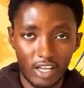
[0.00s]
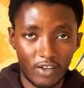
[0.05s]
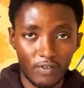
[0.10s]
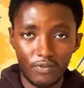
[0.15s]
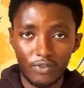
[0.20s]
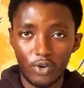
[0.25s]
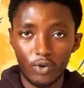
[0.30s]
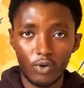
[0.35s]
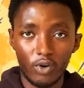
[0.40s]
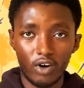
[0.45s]
If
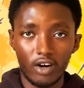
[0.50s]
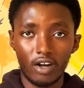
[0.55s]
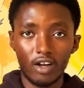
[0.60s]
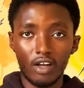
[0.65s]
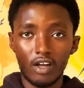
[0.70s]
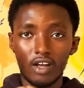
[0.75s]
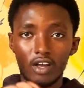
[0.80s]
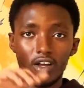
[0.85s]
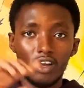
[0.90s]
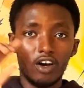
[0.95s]
you are
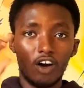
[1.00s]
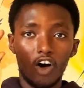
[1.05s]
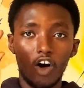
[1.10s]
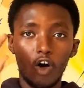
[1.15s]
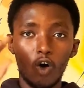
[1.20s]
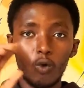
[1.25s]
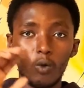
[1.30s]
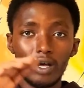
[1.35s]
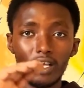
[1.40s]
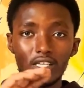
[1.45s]

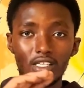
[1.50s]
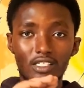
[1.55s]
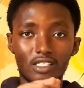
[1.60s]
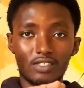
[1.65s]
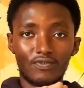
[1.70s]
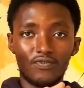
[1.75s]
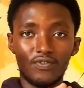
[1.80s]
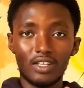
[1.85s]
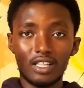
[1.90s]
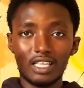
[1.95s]
always
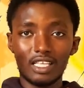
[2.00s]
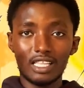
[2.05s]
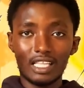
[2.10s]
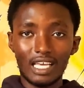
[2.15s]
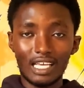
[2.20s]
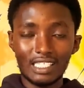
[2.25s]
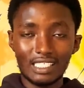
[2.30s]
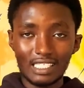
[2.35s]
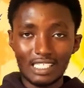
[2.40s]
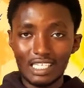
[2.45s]
feeling
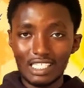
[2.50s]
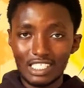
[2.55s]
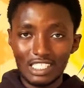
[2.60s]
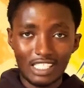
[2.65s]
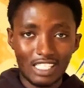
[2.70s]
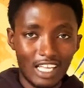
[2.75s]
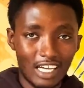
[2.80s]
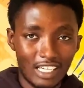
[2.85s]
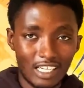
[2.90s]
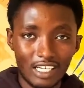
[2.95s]
lazy and
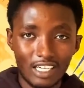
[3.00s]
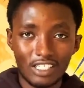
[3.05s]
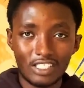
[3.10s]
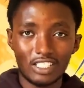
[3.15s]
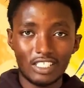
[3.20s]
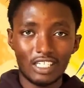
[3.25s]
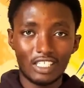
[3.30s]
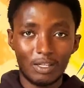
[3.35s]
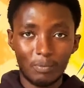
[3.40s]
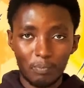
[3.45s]
sluggish
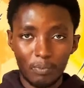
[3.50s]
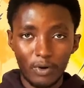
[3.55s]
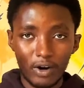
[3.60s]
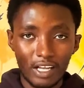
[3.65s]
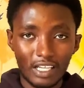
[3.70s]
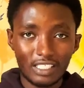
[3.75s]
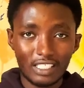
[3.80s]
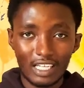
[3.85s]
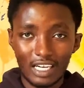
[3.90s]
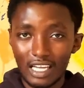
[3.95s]
and
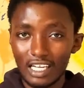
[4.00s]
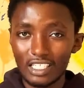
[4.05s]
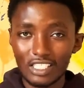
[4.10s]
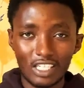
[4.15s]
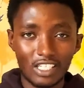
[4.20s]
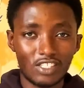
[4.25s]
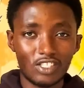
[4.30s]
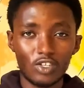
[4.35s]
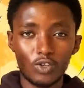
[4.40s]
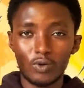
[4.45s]
depressed and
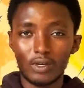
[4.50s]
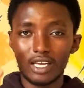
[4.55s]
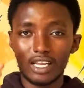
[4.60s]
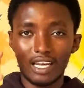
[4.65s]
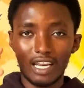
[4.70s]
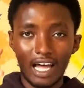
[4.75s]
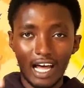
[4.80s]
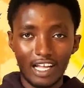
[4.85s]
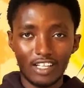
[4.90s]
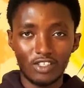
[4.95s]
anxious, you
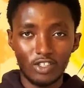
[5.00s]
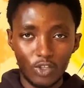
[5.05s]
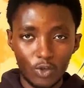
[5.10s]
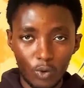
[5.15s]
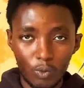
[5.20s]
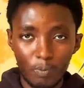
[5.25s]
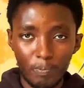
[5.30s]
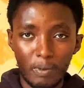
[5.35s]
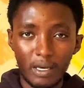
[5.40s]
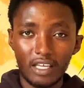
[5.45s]
cannot
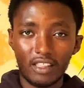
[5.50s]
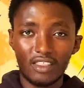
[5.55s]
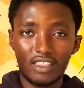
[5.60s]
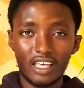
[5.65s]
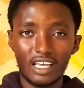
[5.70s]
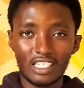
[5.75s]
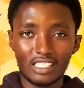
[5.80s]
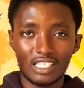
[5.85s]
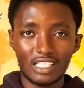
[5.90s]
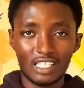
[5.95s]
do big
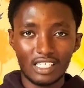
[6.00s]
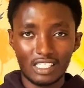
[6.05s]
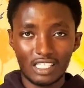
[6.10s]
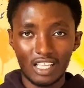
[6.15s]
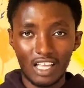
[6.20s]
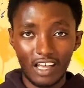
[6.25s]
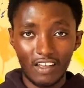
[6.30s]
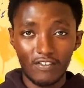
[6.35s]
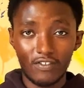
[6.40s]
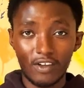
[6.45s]
things in this
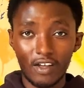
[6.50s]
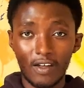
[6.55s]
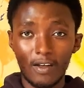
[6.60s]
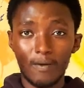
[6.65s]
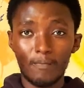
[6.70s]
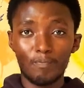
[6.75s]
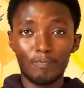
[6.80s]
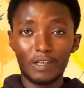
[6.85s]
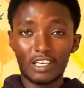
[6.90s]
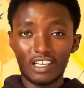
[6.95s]
life
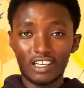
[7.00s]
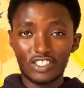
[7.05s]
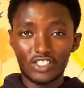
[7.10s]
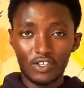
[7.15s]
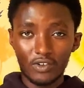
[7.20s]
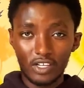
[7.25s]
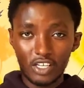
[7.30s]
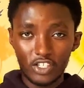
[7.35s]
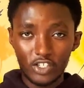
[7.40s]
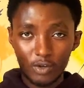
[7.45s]
because you
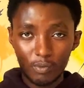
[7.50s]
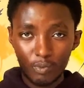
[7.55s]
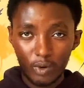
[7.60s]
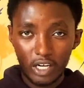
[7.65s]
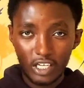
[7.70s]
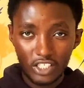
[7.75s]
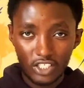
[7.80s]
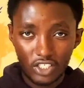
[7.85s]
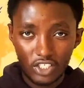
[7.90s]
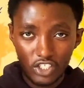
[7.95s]
need your
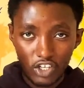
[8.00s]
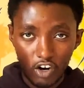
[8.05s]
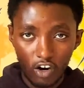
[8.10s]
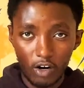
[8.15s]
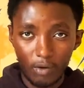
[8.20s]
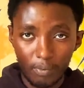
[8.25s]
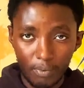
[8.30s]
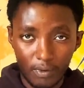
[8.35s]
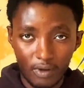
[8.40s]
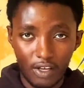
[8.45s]
brain
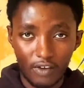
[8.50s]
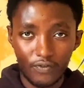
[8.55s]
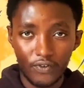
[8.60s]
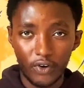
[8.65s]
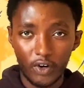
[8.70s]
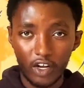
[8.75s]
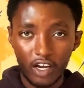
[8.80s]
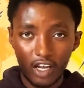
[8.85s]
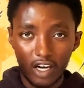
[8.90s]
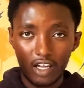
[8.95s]
sharp if
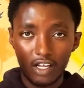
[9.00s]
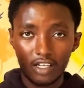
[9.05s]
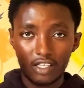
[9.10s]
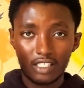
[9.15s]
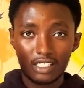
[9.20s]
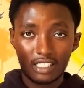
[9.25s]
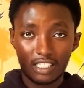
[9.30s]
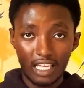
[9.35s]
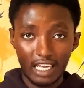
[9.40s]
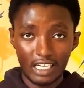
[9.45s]
you're gonna
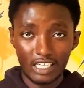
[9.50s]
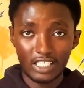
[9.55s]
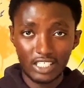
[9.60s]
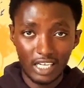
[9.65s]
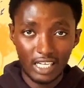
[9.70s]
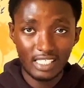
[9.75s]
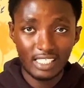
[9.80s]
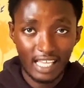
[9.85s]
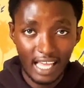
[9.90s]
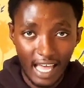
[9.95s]
stand a
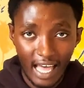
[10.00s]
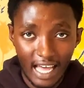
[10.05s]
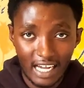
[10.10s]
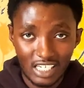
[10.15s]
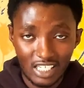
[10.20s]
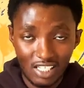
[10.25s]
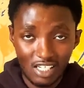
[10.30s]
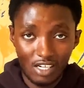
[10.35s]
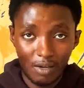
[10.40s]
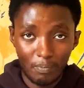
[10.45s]
chance at
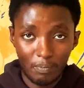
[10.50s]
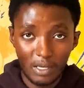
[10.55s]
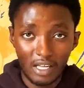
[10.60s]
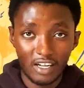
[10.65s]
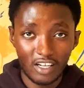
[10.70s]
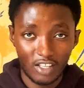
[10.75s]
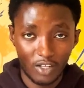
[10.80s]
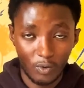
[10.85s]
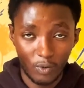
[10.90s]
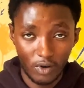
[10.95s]
actually competing
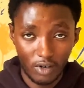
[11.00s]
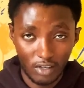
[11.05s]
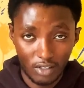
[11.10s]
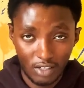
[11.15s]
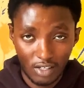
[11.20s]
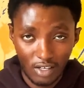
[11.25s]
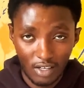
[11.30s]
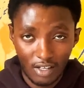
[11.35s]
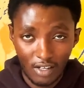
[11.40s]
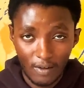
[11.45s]
in the world.
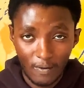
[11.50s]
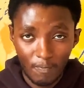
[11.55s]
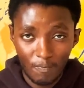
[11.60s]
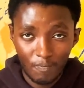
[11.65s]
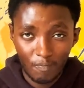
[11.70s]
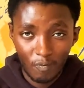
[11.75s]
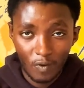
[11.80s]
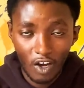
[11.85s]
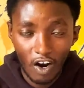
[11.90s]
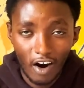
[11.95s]

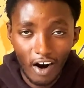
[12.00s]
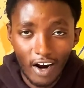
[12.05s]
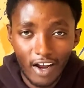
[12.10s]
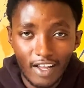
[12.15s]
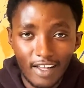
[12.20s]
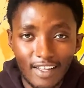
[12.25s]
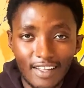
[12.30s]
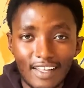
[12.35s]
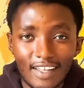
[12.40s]
All right.